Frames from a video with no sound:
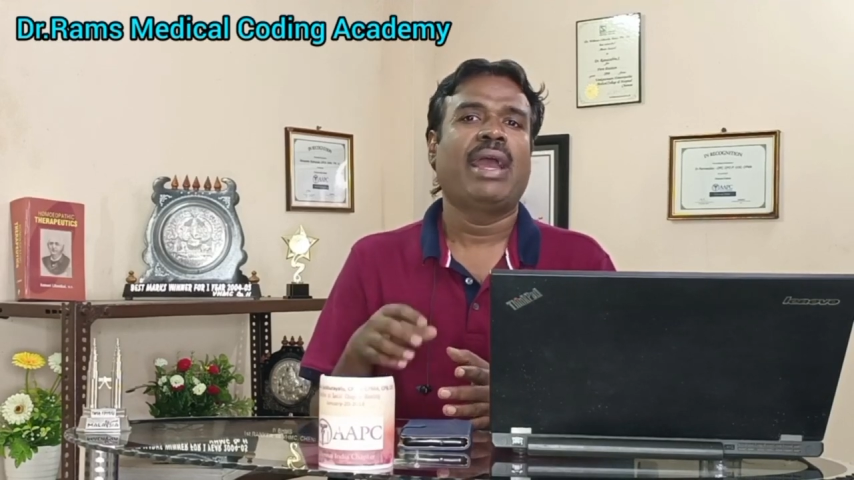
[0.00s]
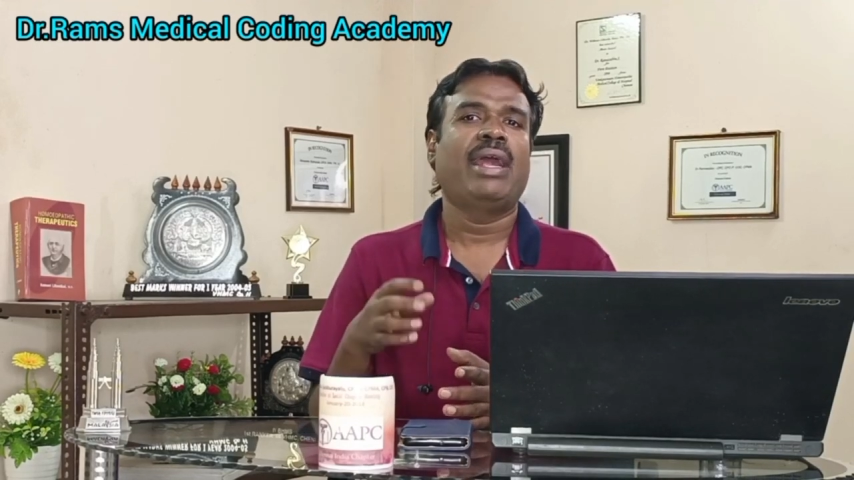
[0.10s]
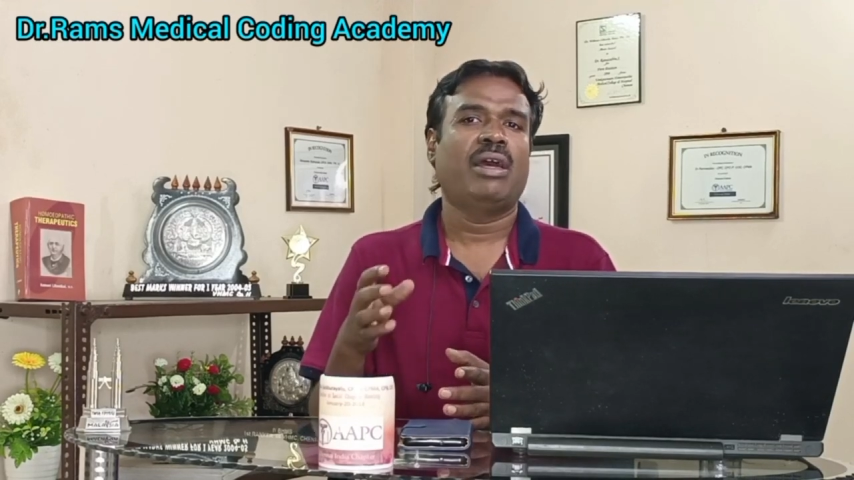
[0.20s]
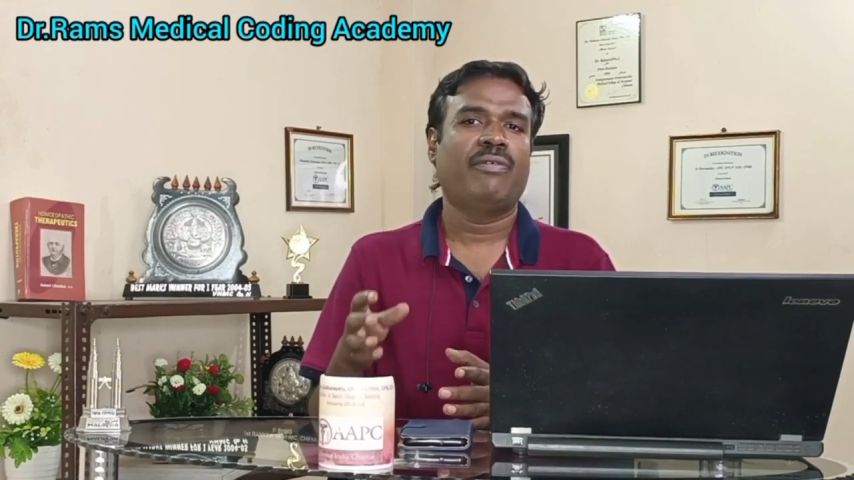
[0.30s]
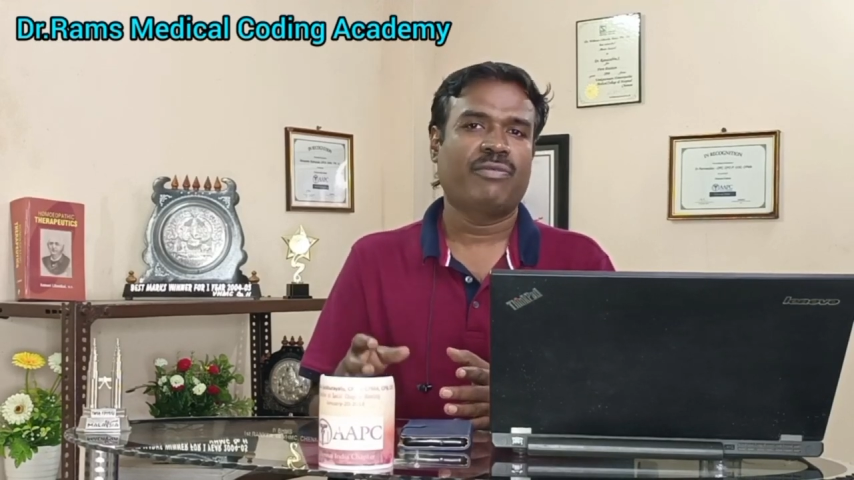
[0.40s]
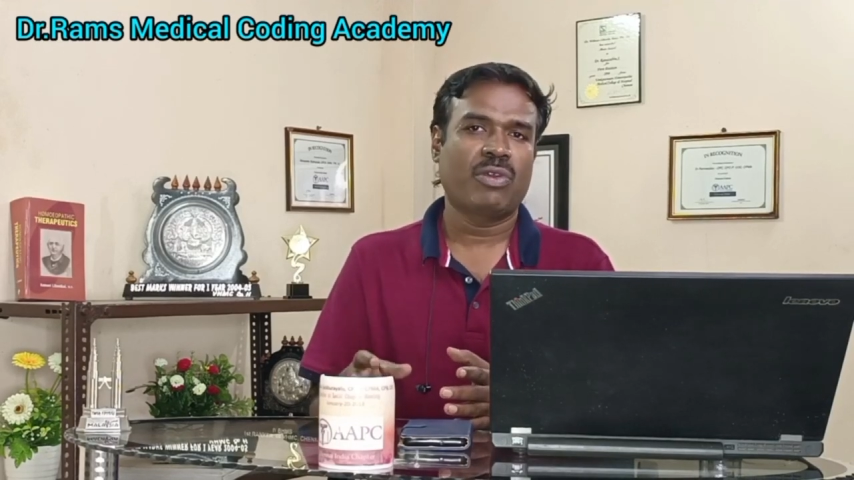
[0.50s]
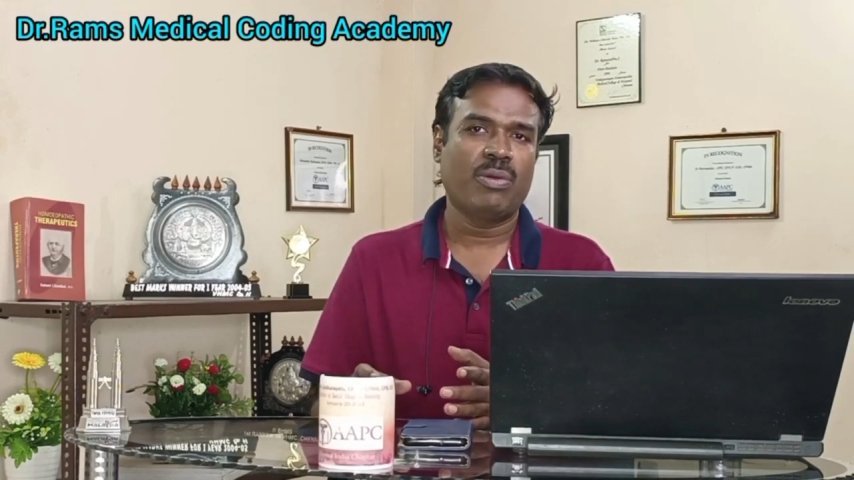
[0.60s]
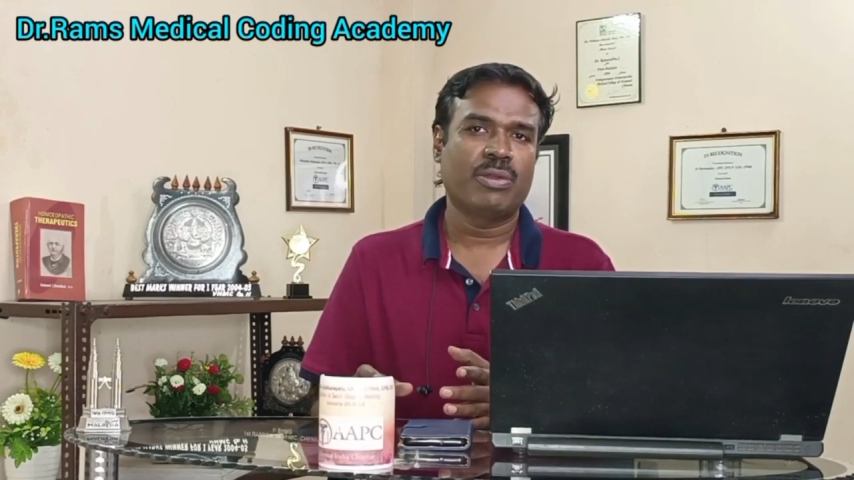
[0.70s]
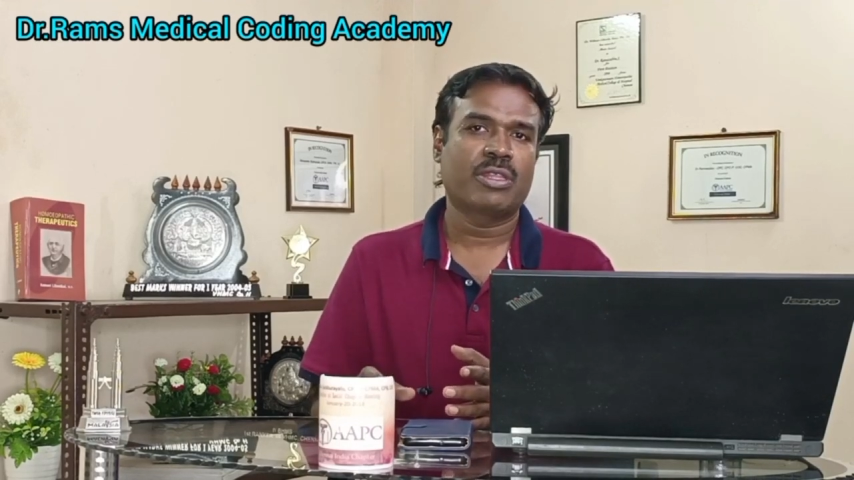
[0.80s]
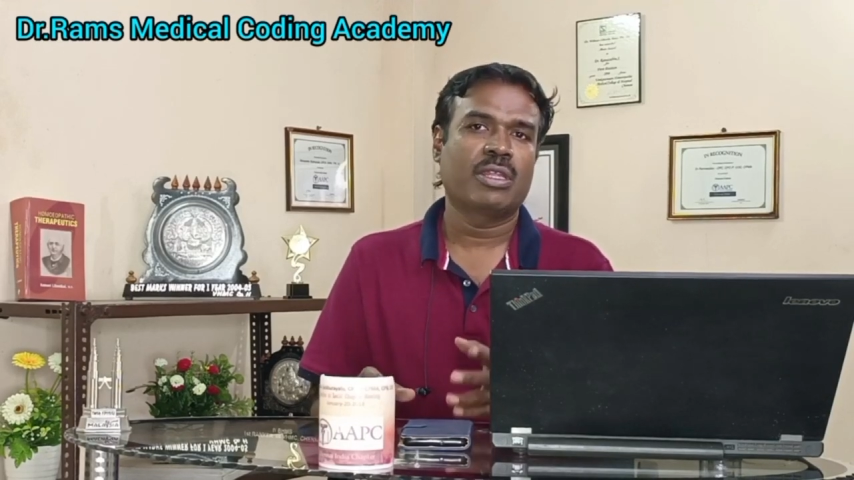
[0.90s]
and of
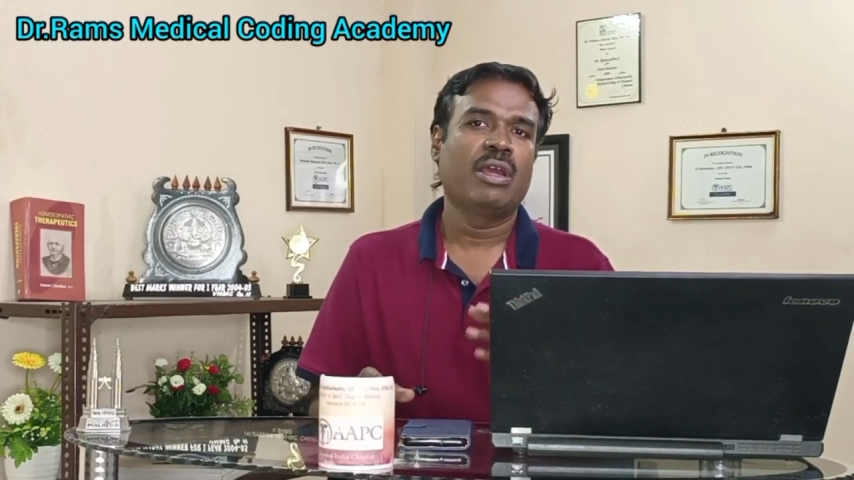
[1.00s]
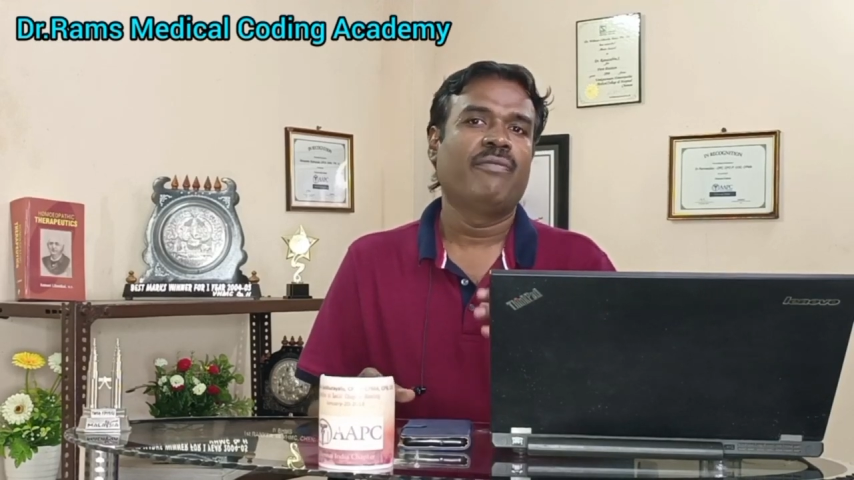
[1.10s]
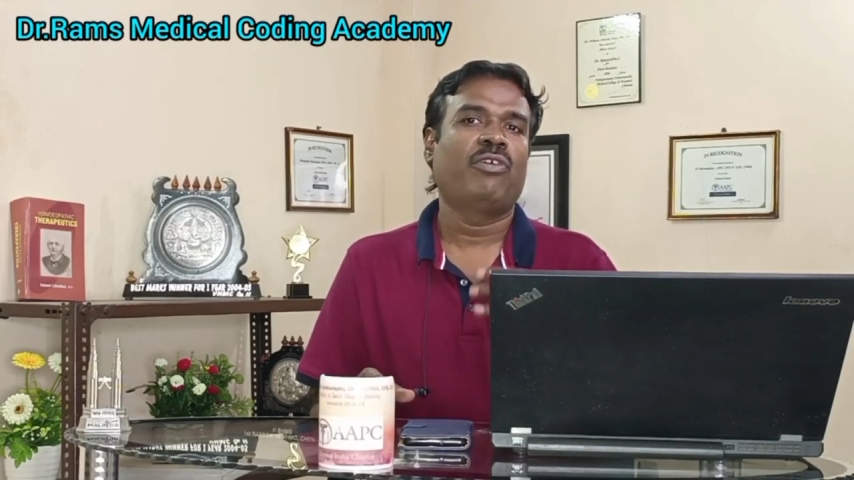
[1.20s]
course